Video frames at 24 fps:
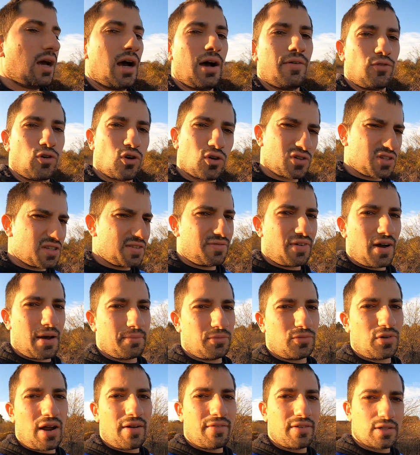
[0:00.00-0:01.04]
Of course, if
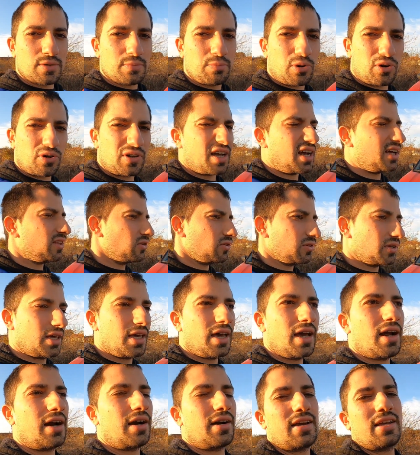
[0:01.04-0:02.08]
I'm driving sporty, I don't
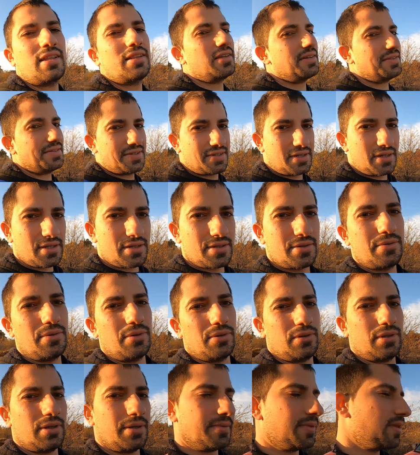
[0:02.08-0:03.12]
care, and it's
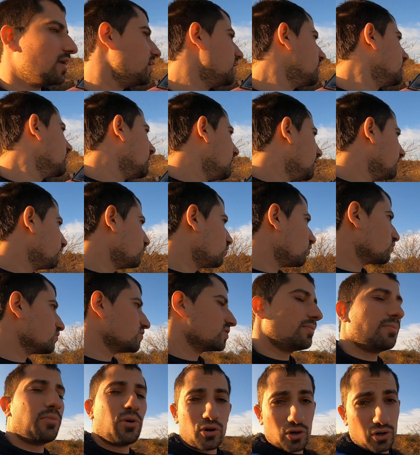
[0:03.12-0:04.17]
good. Of course,
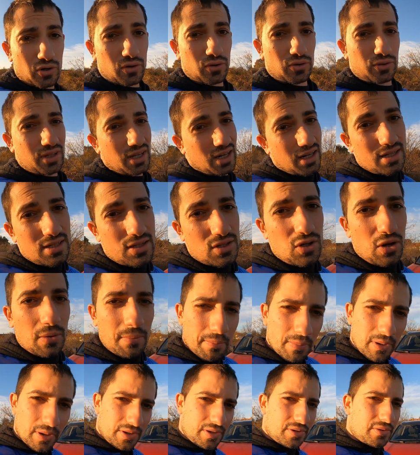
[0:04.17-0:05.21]
the body roll, there is
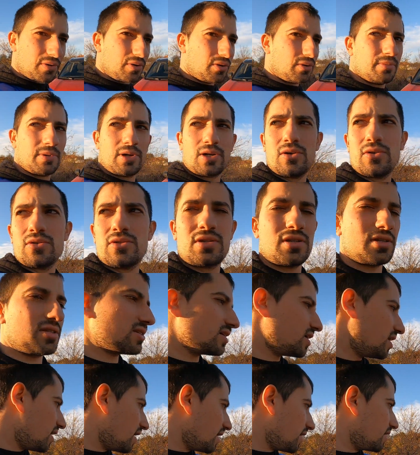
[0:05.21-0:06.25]
some body roll because
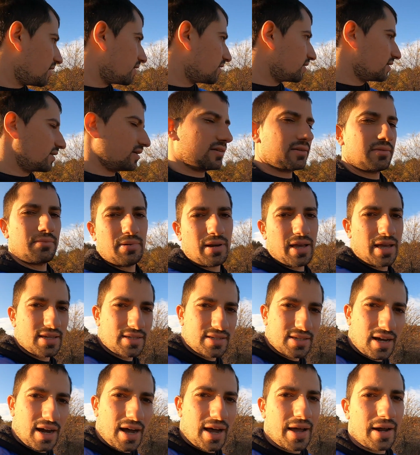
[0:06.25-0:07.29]
it's higher,
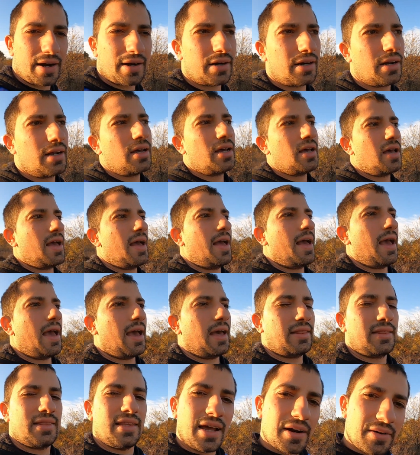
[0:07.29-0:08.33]
placed higher,
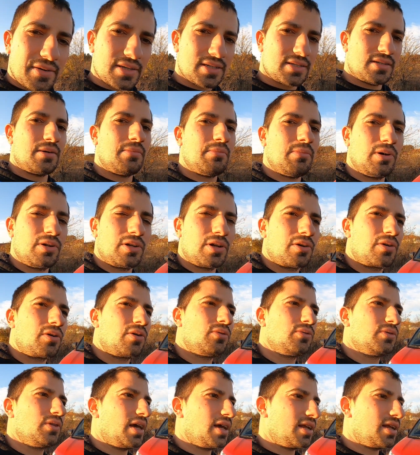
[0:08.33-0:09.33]
and there is some body roll.